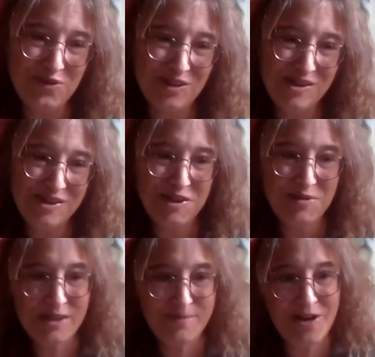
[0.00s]
And so it
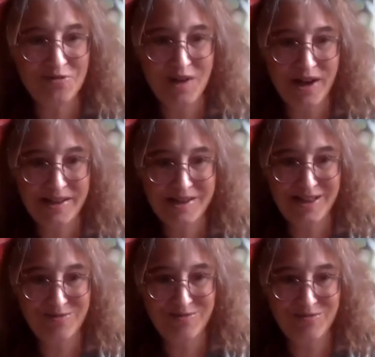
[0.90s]
was about
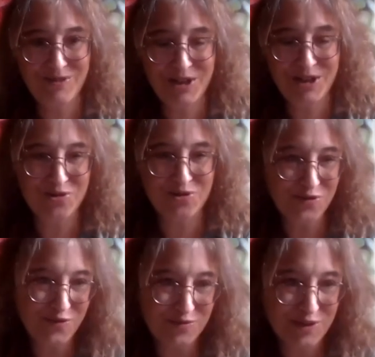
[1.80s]
writing when you're
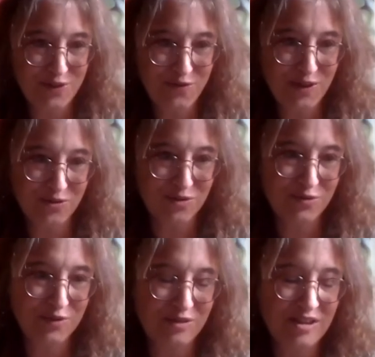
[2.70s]
awful, when you feel
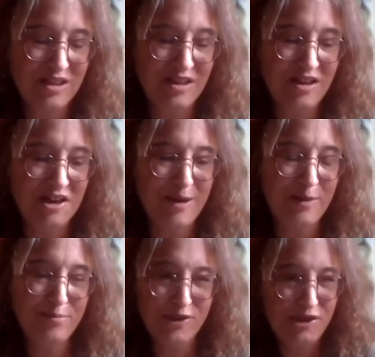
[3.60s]
awful, and
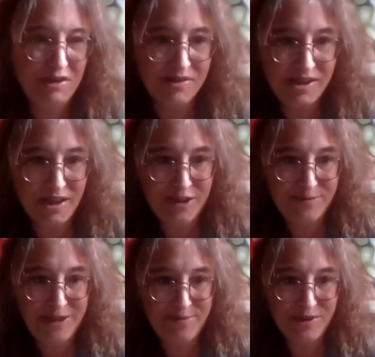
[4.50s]
about pushing yourself to
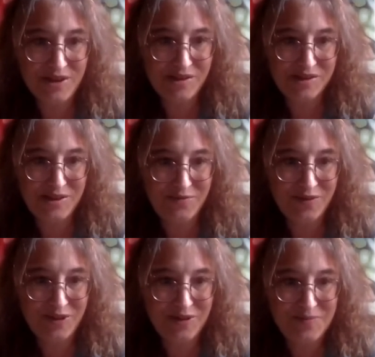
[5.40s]
be productive.
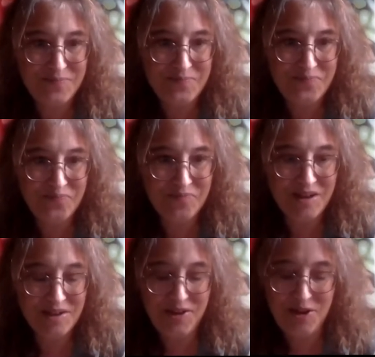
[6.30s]

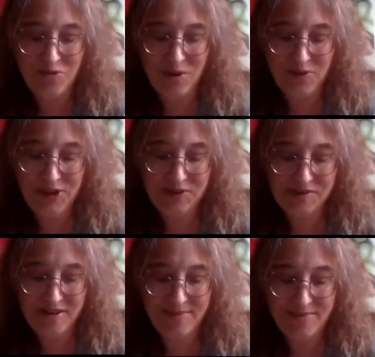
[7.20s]
And I think one thing
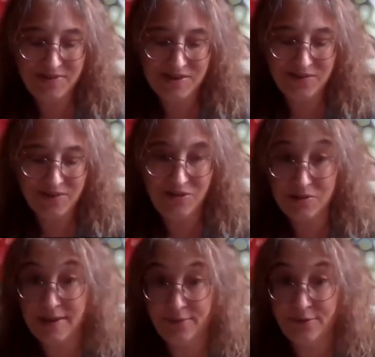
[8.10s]
that's come out of the
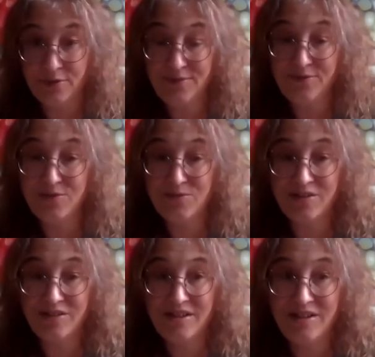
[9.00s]
lockdown for
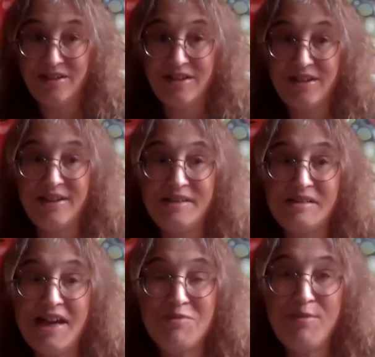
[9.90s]
everyone
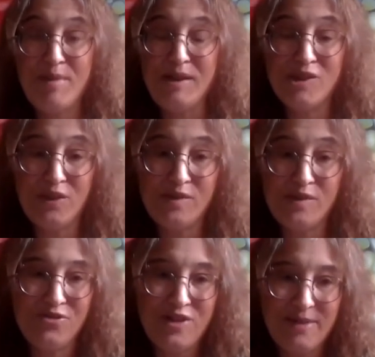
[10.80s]
is how we've been sort of
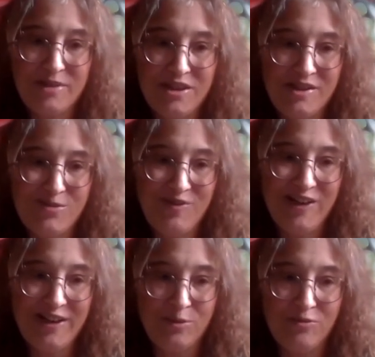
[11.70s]
strapped to this
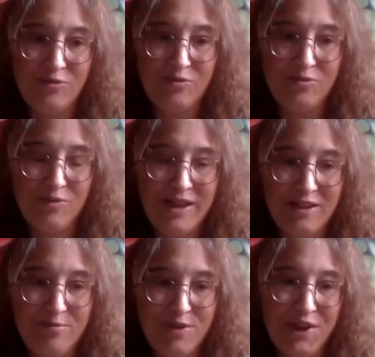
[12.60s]
real wheel
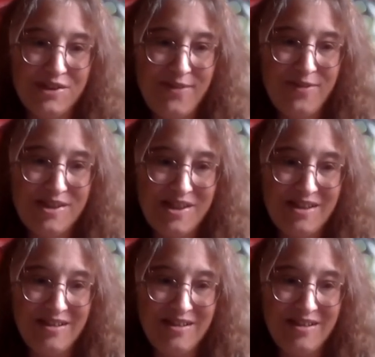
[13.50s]
of productivity.